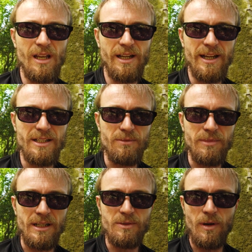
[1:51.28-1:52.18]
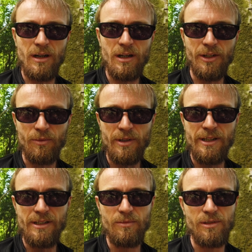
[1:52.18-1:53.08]
And getting some bits where I don't
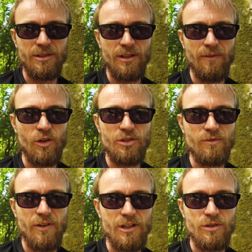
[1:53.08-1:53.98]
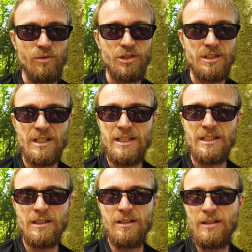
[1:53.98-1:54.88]
need, because I've got so far too much as it
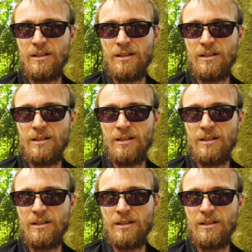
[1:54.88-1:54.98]
is.